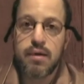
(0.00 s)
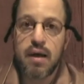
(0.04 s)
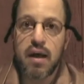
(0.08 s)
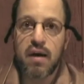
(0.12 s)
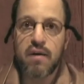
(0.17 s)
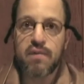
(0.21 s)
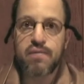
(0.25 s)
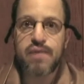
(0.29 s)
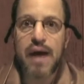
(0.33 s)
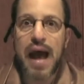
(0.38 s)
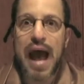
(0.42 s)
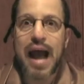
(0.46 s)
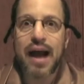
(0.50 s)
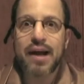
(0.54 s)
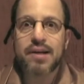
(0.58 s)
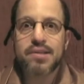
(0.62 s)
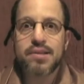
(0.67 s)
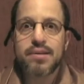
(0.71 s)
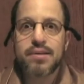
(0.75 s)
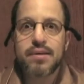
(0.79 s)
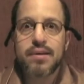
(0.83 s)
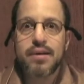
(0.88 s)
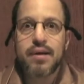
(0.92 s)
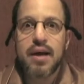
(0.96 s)
In
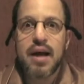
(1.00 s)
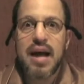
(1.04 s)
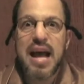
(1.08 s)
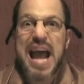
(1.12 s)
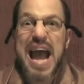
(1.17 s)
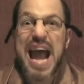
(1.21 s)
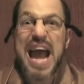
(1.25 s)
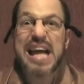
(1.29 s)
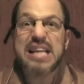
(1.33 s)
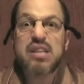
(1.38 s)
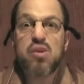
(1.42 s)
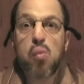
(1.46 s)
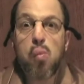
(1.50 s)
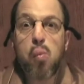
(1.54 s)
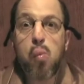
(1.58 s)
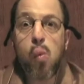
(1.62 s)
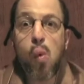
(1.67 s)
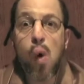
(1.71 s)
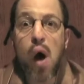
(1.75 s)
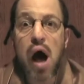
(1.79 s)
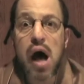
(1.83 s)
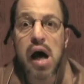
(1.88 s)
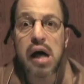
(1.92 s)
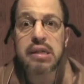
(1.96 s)
fact, it
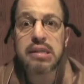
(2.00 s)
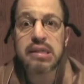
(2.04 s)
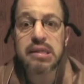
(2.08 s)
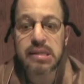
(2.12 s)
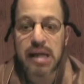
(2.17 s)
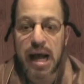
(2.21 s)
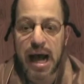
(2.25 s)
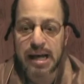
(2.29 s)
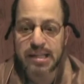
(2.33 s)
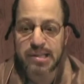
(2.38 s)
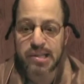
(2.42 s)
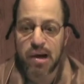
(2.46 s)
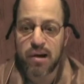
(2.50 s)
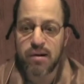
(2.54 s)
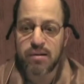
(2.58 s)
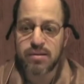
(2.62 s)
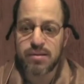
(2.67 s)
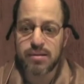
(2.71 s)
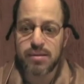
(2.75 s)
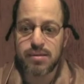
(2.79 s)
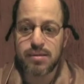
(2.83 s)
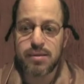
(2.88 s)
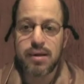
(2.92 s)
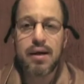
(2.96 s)
was a
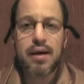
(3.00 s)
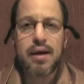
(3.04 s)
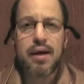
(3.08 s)
turtle,